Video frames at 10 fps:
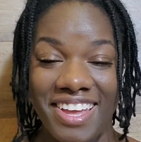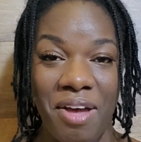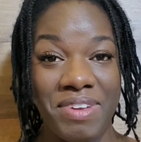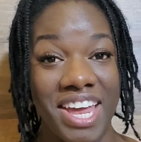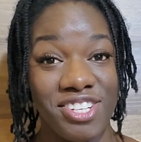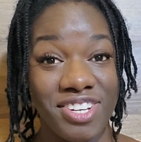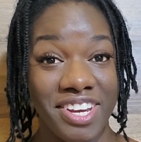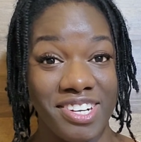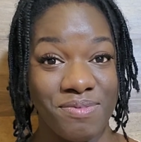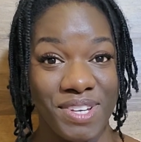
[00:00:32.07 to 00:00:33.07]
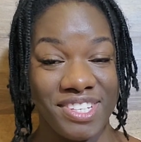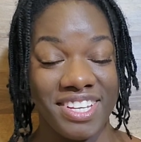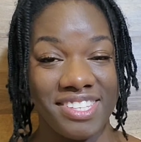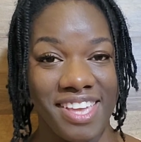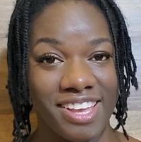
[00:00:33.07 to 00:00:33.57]
I'm a natural hair
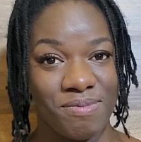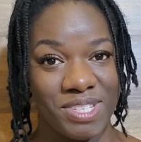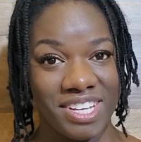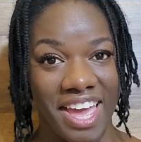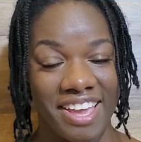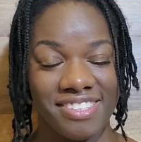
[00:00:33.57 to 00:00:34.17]
specialist. I specialize